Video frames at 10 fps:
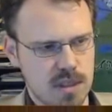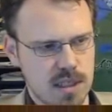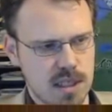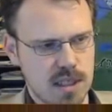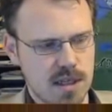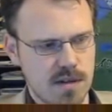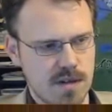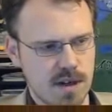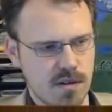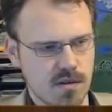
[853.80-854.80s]
he's not
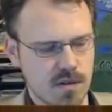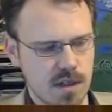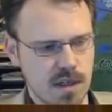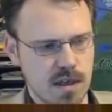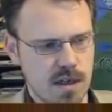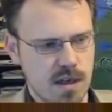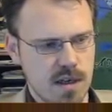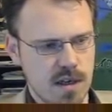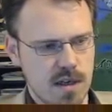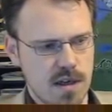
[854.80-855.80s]
very useful there.
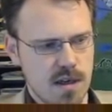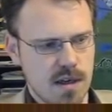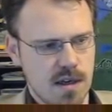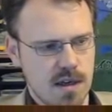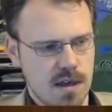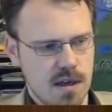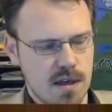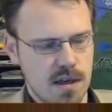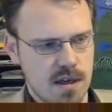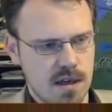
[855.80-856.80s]

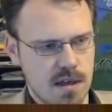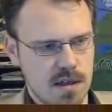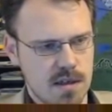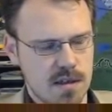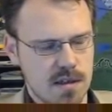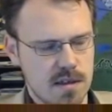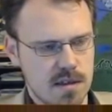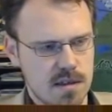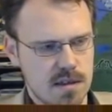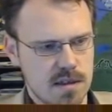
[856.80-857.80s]
What now?